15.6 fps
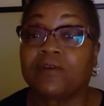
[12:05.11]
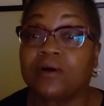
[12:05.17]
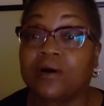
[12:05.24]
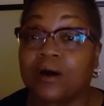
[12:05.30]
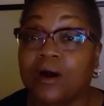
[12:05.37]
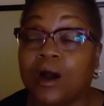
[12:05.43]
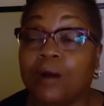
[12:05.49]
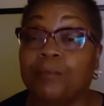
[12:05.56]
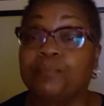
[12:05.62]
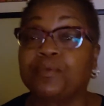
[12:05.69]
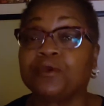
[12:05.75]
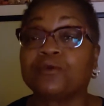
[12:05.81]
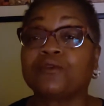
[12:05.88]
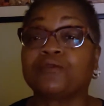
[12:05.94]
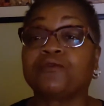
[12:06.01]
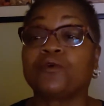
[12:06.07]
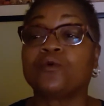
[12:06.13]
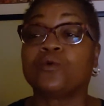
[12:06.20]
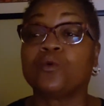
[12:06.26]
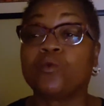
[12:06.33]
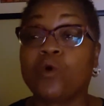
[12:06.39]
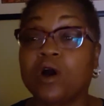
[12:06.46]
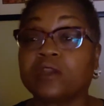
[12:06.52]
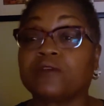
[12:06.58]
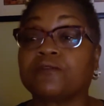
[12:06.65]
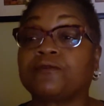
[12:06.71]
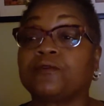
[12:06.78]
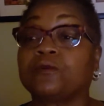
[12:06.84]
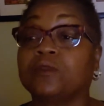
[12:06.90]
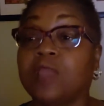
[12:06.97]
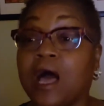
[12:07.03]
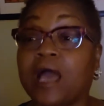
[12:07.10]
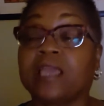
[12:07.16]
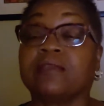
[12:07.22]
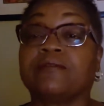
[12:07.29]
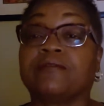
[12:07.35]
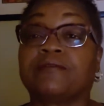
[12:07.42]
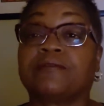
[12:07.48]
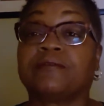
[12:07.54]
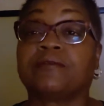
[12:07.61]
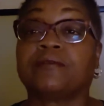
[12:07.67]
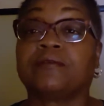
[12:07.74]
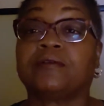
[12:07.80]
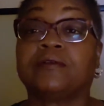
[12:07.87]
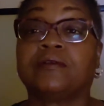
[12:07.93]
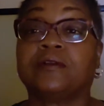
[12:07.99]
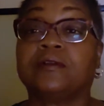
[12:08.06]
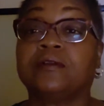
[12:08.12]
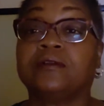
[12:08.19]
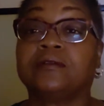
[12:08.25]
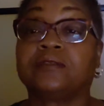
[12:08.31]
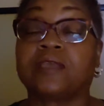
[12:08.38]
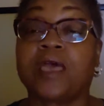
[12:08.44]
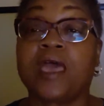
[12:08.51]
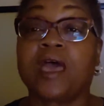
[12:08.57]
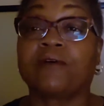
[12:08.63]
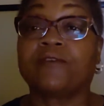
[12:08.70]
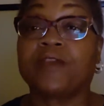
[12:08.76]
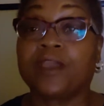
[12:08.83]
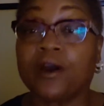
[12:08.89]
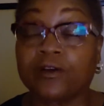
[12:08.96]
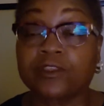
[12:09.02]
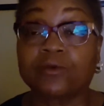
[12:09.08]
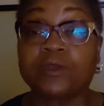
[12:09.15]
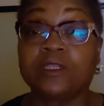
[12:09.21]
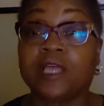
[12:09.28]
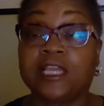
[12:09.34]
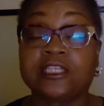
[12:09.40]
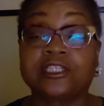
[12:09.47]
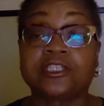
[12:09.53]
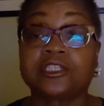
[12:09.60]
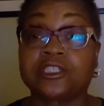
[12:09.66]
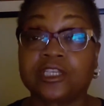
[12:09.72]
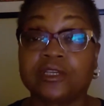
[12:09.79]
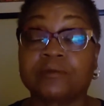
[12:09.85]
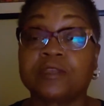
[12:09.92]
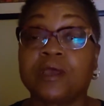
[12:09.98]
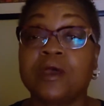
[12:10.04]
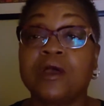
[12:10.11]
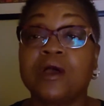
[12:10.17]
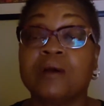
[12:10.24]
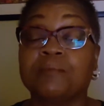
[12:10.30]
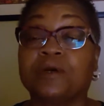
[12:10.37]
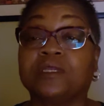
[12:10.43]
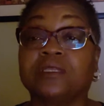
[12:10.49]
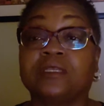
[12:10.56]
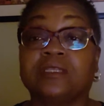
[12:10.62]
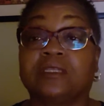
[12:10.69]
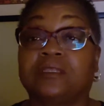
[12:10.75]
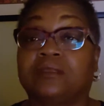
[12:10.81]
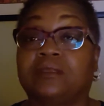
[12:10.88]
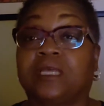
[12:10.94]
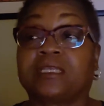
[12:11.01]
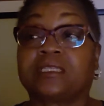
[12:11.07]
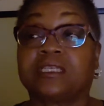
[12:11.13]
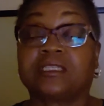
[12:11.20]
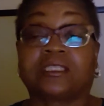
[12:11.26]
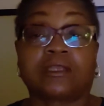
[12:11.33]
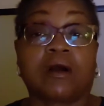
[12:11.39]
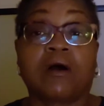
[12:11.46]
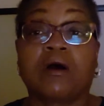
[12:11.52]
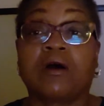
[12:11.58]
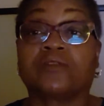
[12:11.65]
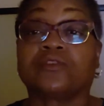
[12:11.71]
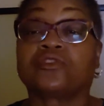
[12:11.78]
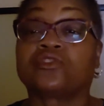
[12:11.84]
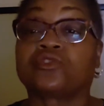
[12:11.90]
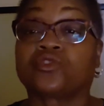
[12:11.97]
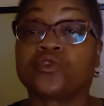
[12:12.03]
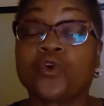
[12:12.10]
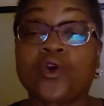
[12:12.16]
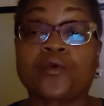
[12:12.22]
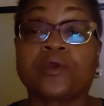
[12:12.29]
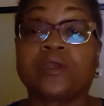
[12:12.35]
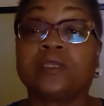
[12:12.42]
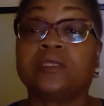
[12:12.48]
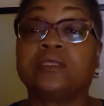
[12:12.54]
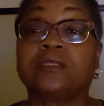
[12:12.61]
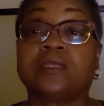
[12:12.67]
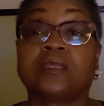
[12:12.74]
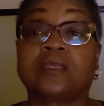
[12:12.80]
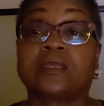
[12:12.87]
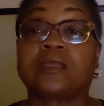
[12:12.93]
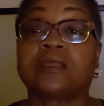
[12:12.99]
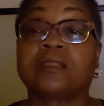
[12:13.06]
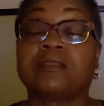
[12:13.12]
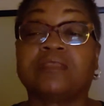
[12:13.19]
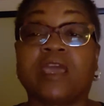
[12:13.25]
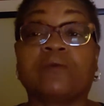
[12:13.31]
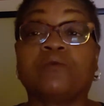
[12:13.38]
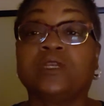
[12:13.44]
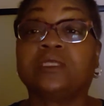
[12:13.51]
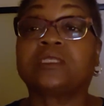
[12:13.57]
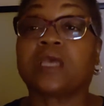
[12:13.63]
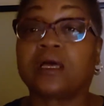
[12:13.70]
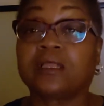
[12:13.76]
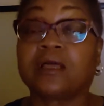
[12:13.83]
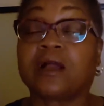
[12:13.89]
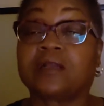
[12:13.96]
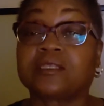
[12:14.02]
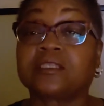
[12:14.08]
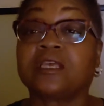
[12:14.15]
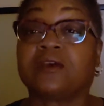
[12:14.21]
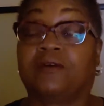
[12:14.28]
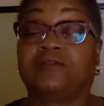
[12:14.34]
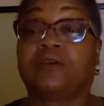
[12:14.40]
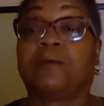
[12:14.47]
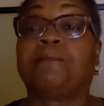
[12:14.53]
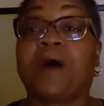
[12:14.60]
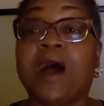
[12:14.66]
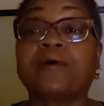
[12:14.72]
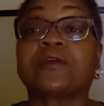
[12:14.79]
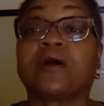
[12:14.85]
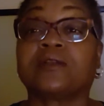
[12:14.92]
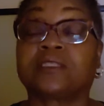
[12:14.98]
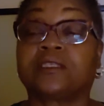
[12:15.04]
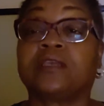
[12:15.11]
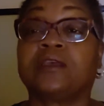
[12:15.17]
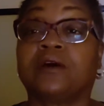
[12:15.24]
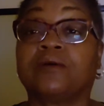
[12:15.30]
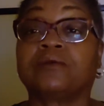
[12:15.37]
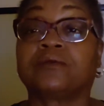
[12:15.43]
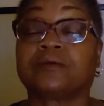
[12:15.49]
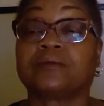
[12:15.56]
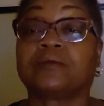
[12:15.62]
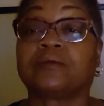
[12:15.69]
a beautiful, wonderful life, to have healthy relationships. But it's all the stories that we tell ourselves about ourselves.